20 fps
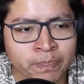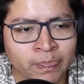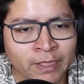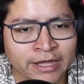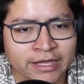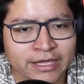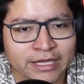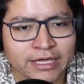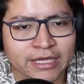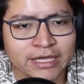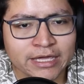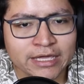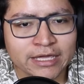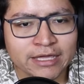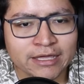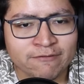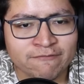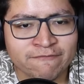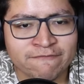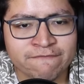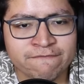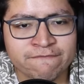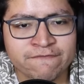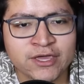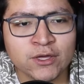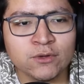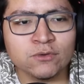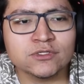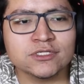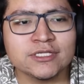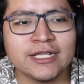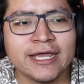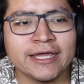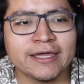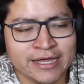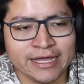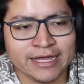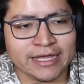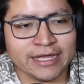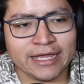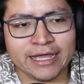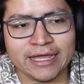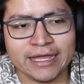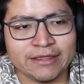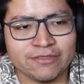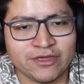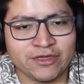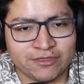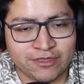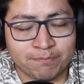He feels like the